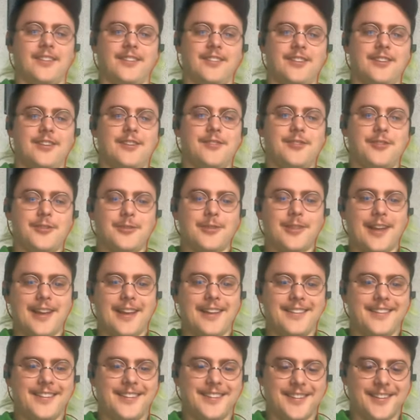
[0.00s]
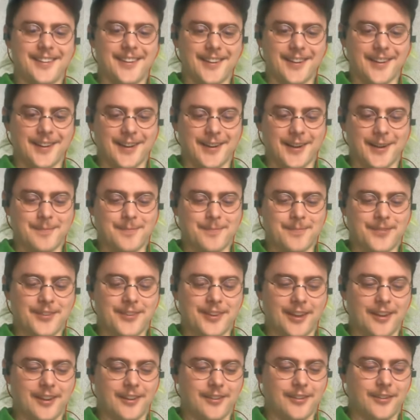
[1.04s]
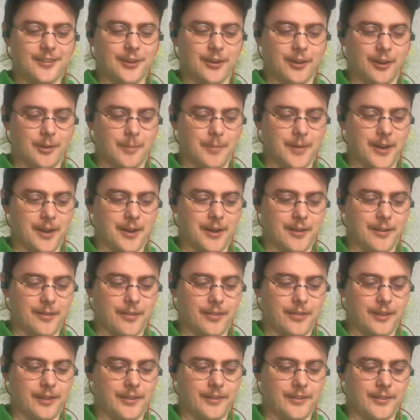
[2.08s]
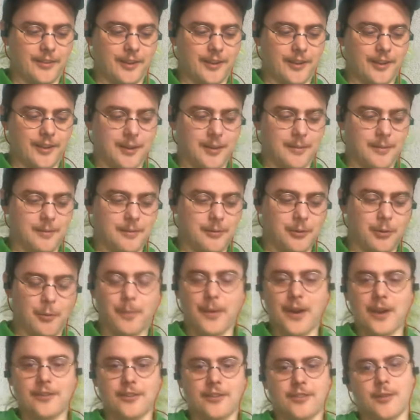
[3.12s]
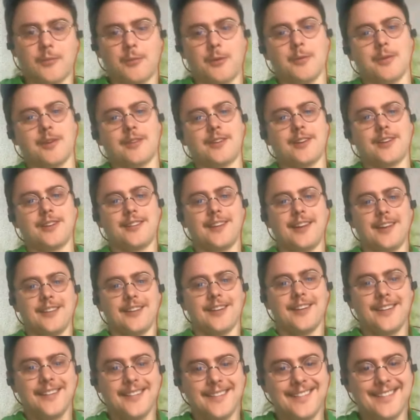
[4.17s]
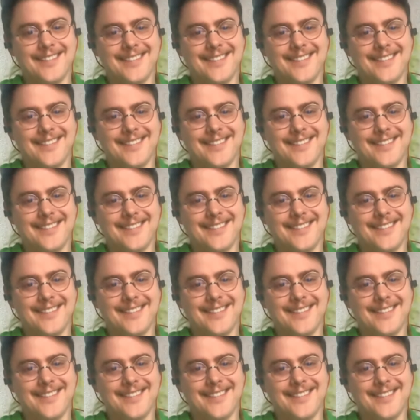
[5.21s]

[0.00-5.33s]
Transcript: nice to see you too, Lance. Um, excited to talk about this uh, little project that we worked on together.